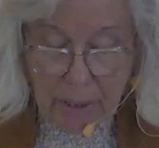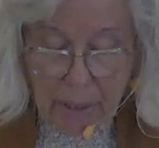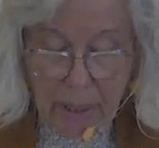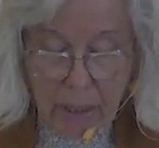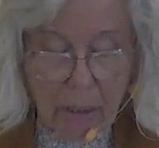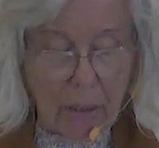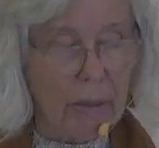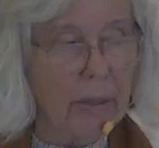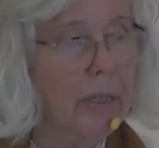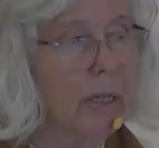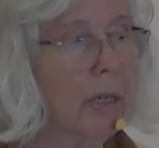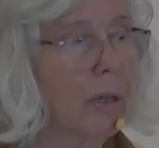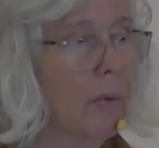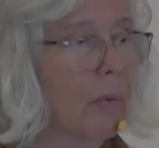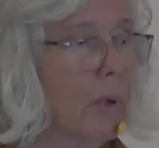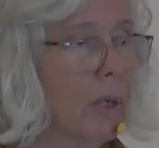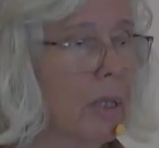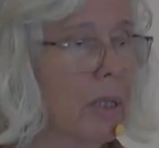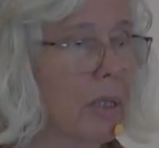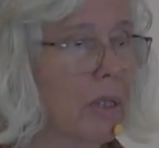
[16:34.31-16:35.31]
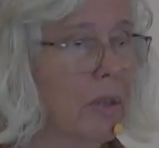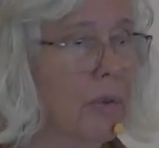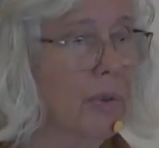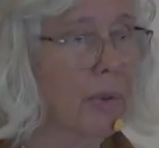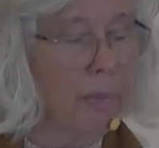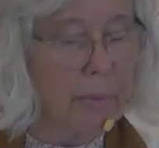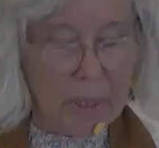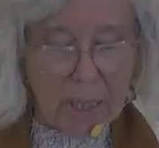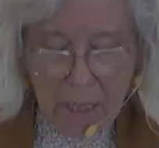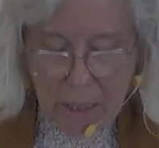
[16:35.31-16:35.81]
our young ones from
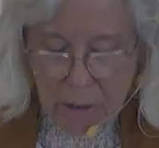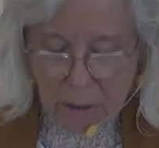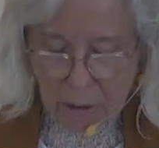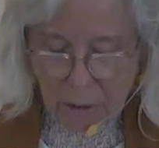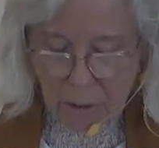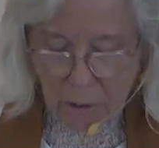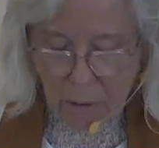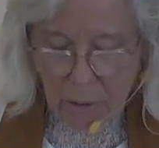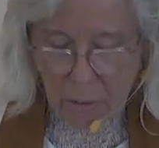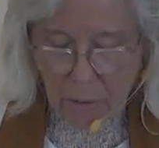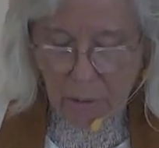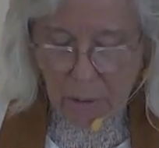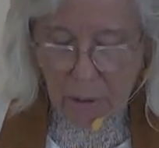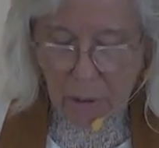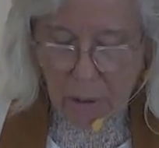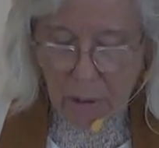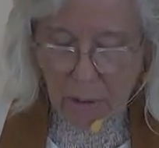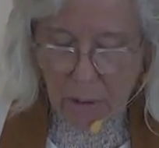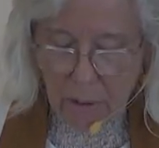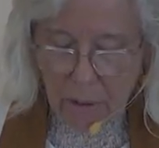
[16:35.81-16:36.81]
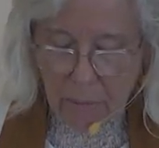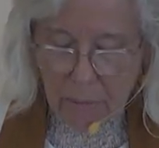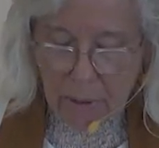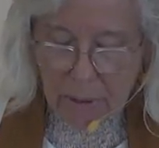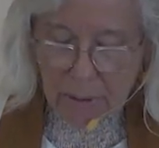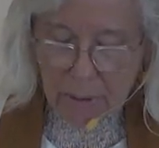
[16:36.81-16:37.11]
danger or harm,